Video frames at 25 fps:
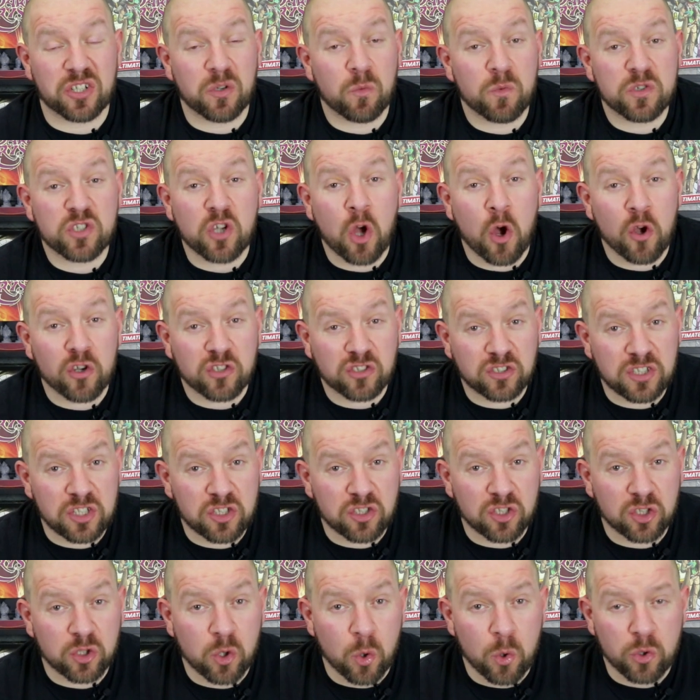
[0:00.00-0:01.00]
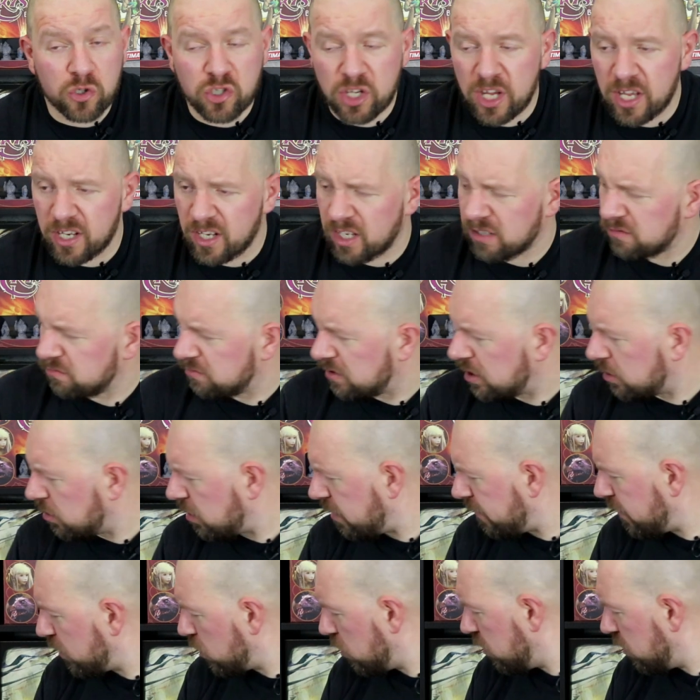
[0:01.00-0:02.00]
was Hostage Negotiator. Now, have I got